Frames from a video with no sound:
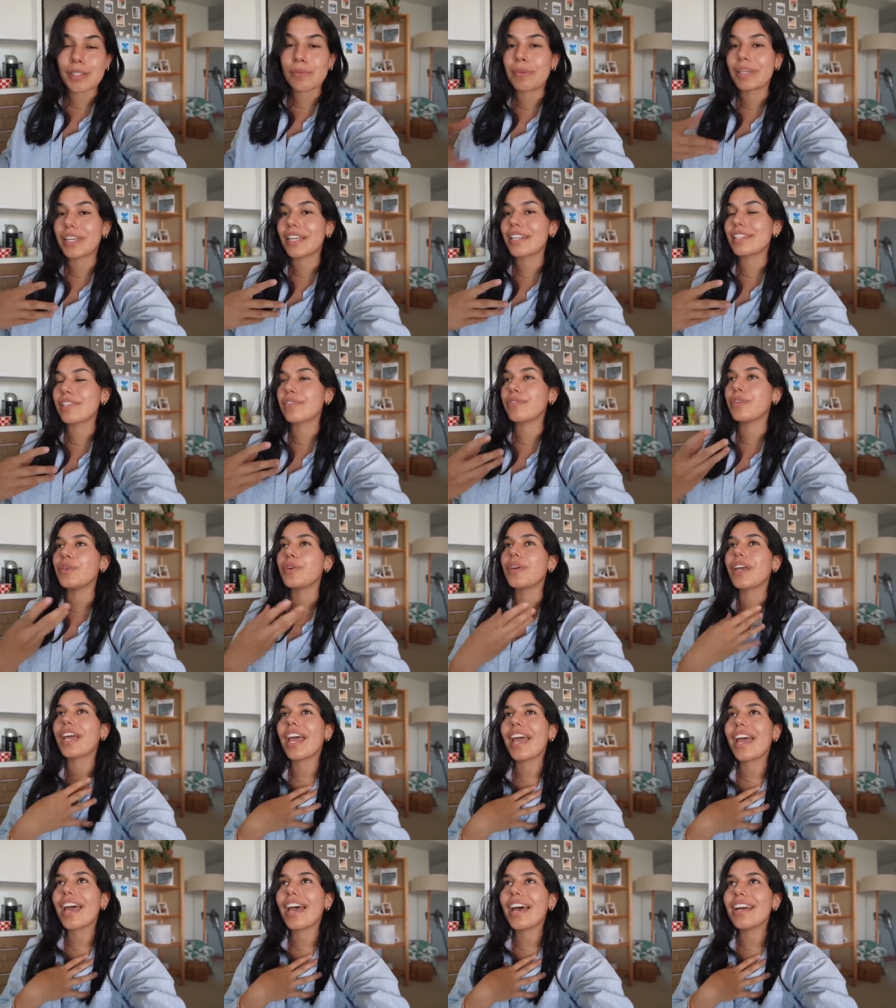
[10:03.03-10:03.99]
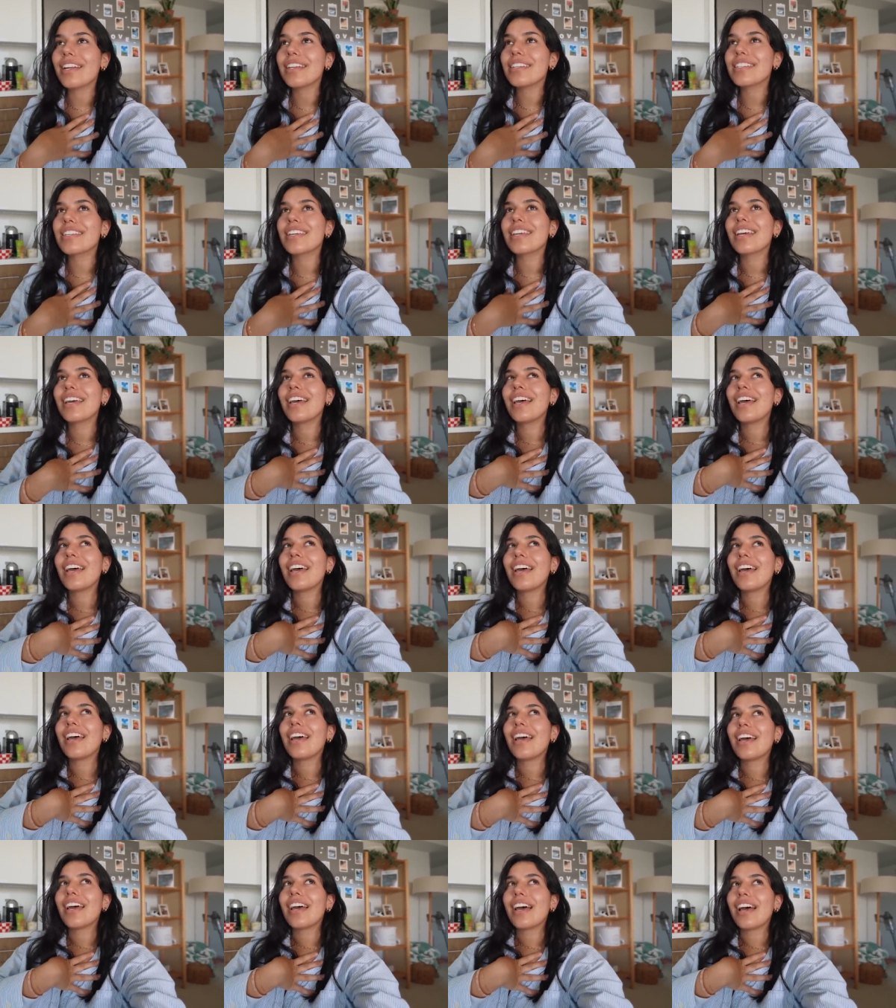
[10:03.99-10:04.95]
Because if you can't
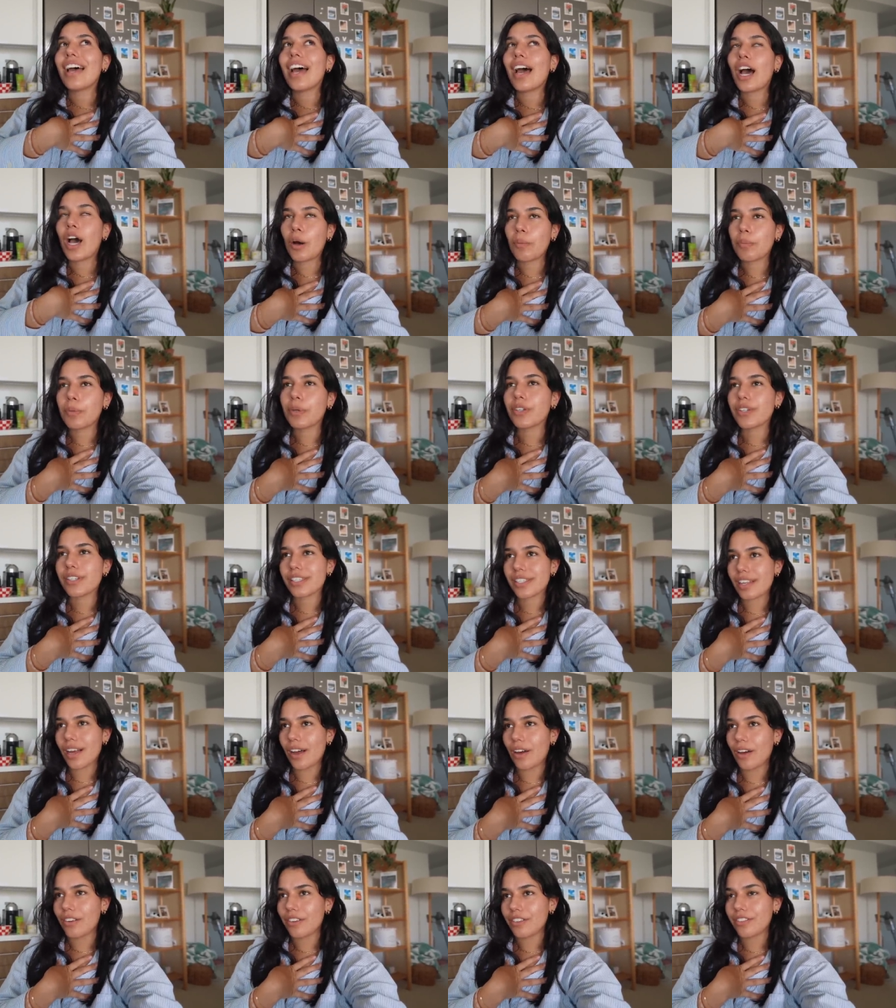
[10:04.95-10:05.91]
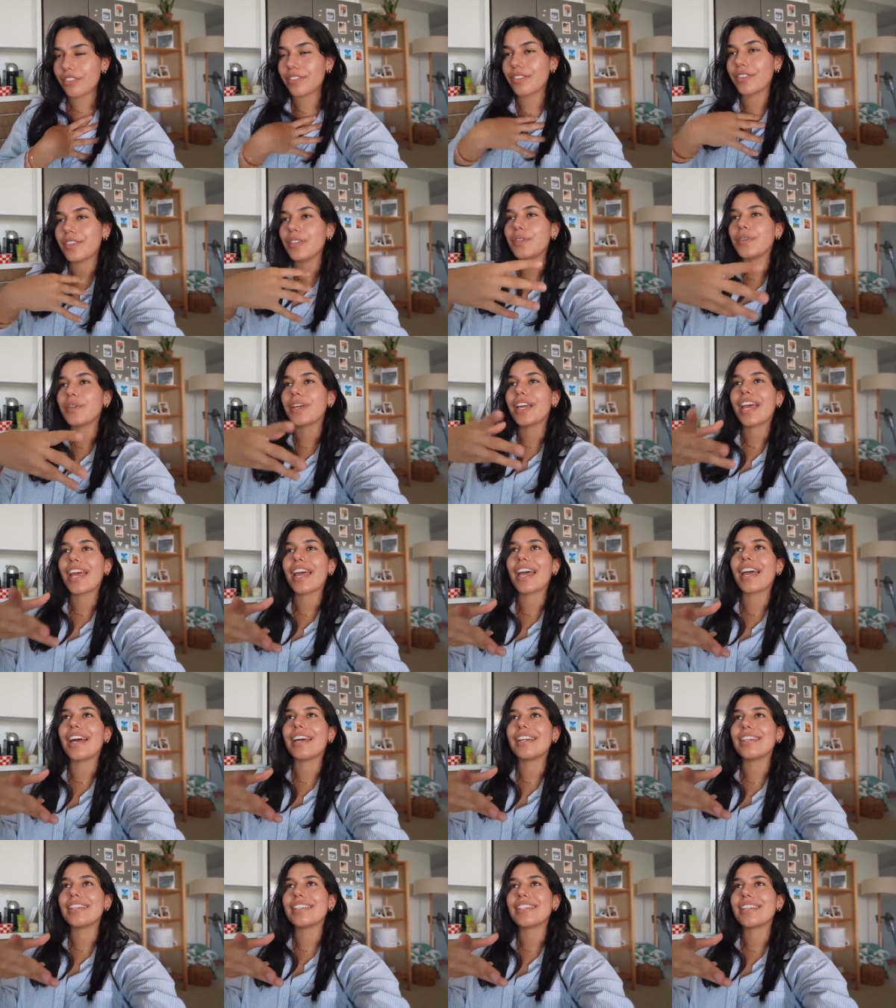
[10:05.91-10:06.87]
help yourself, you
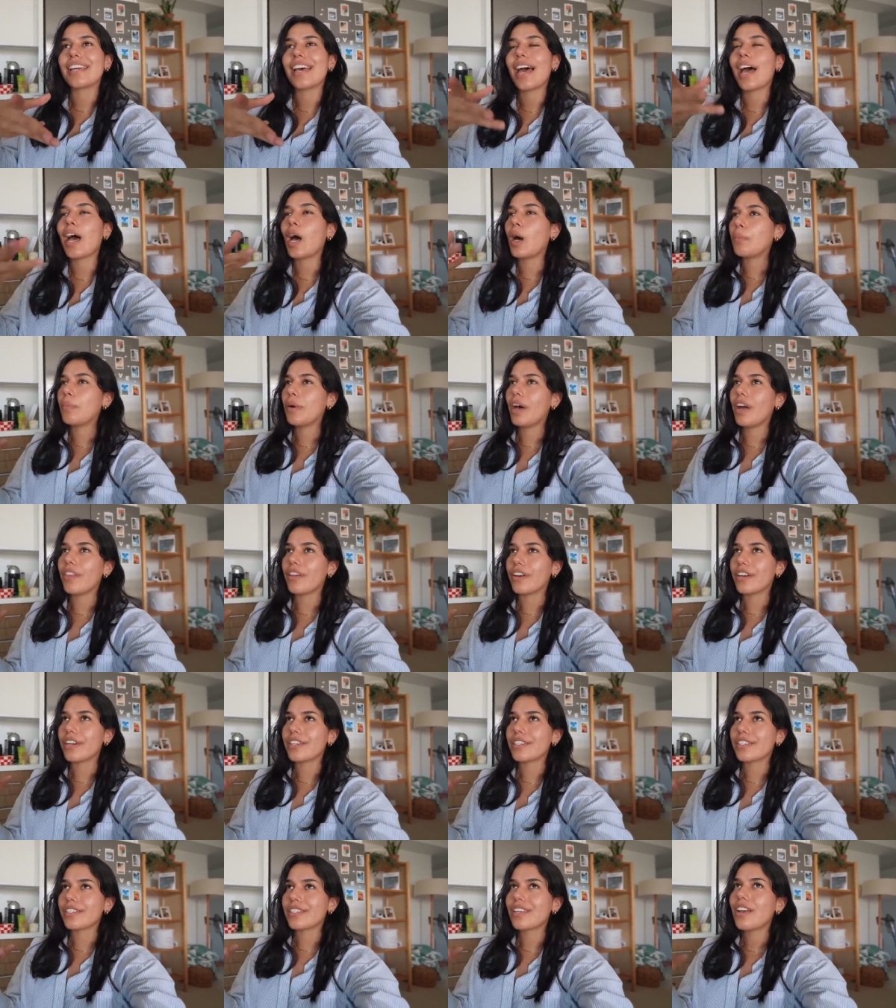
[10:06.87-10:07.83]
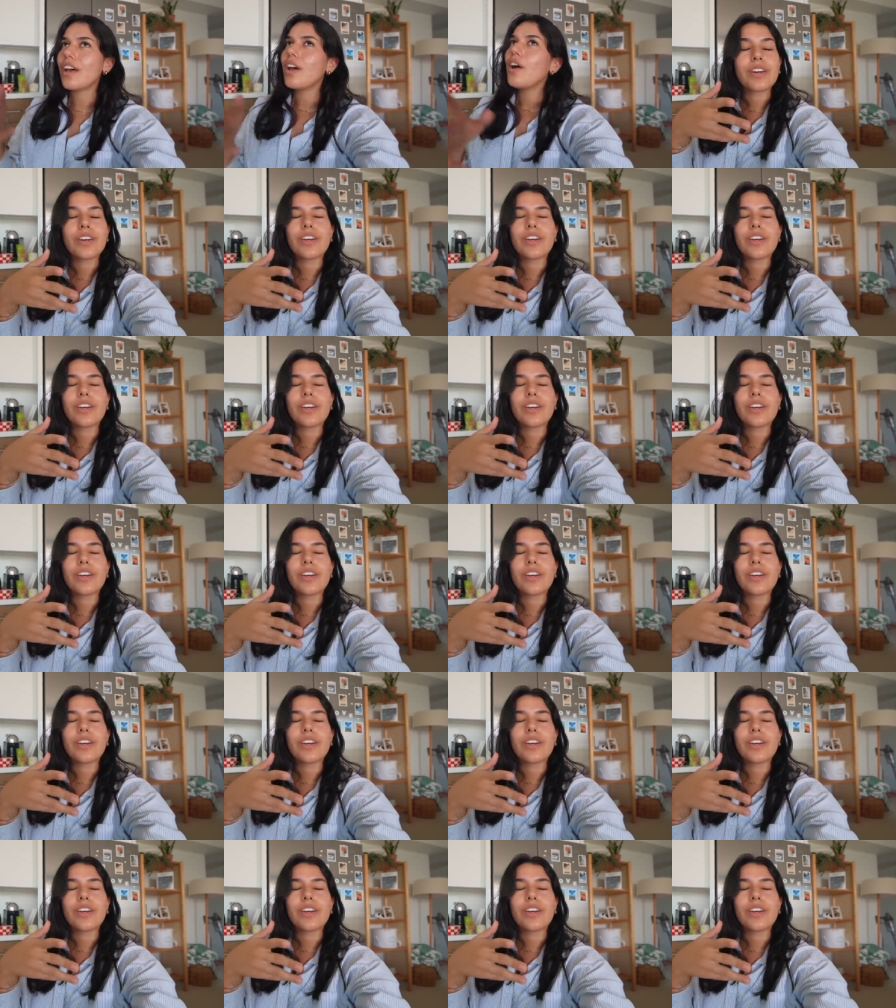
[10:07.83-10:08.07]
can't help others.